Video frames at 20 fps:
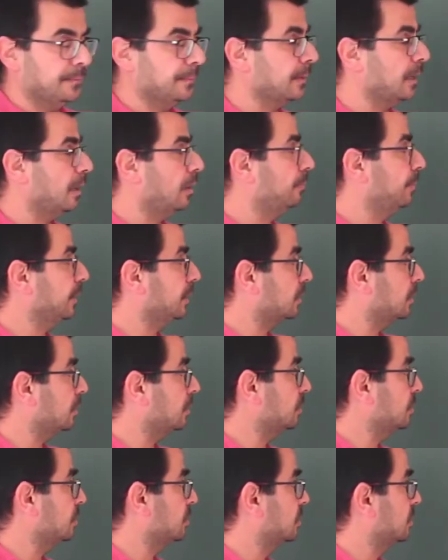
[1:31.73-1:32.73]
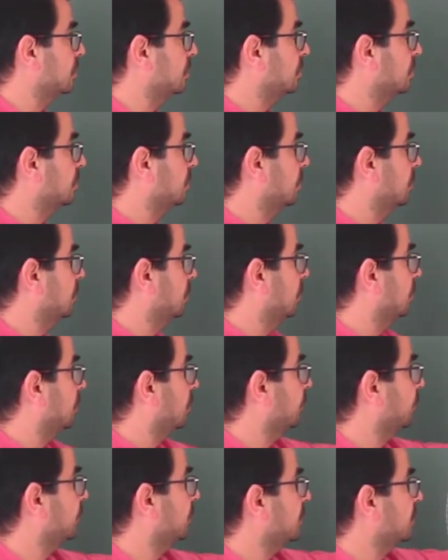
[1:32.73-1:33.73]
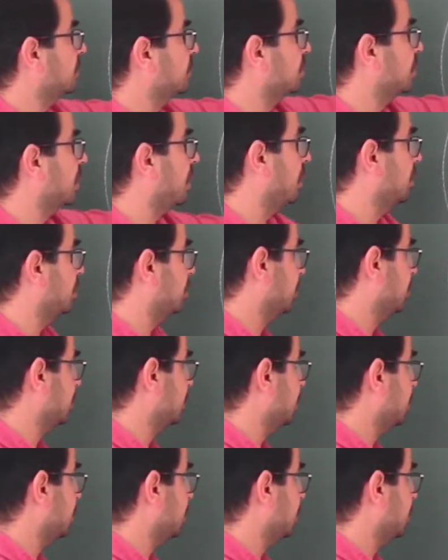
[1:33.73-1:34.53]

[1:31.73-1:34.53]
Now because of these charges,